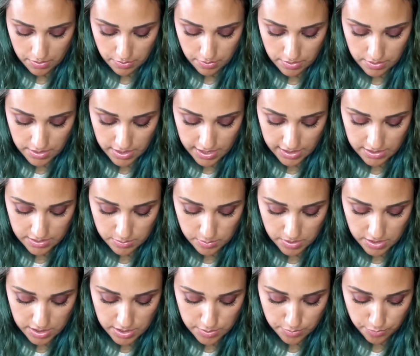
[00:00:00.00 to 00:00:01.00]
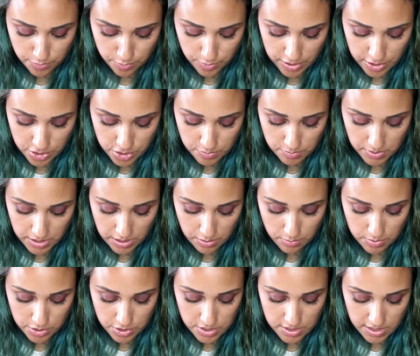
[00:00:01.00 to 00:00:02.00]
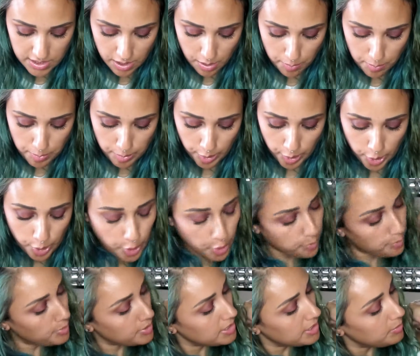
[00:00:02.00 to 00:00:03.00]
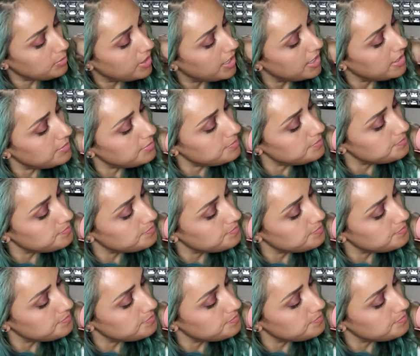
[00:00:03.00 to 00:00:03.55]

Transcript: Next one is Fresh Meat, which is like a purpley red.